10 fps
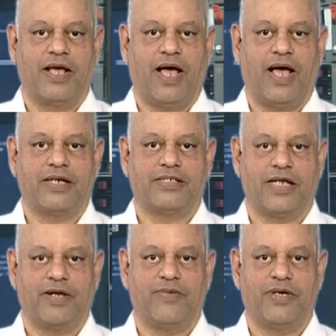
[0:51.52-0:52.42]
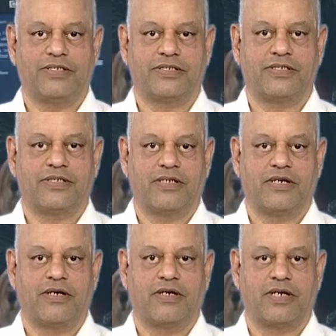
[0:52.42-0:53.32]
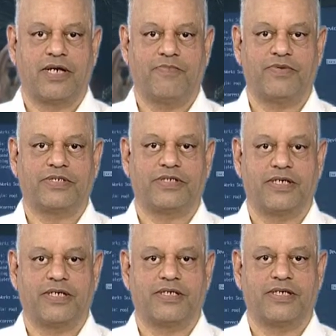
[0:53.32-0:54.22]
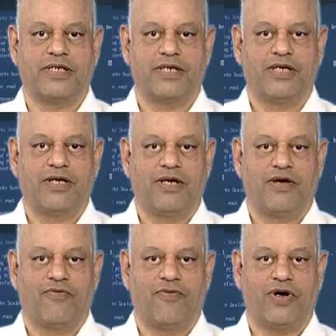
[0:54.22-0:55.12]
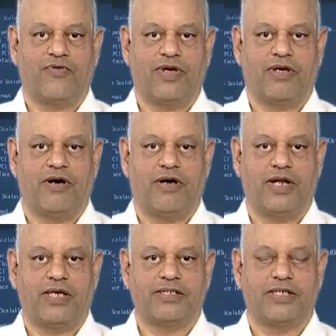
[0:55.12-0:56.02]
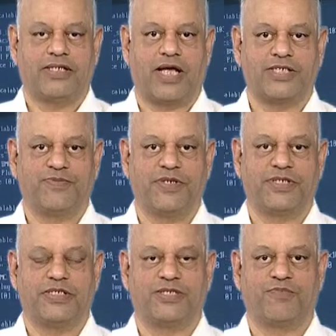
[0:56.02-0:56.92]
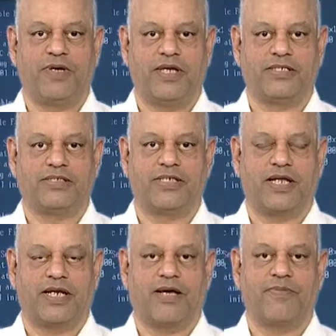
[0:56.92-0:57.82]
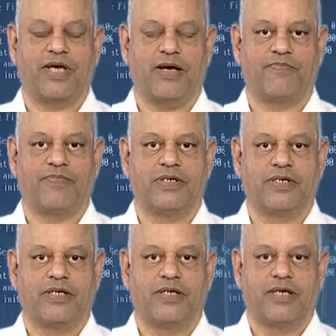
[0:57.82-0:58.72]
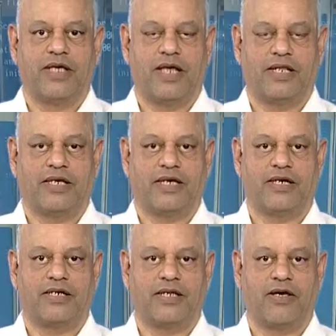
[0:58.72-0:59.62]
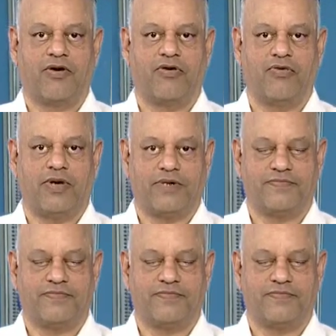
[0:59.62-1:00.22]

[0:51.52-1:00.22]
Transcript: and terabytes represent what we call as the transmission speeds that are coming up in the country all over.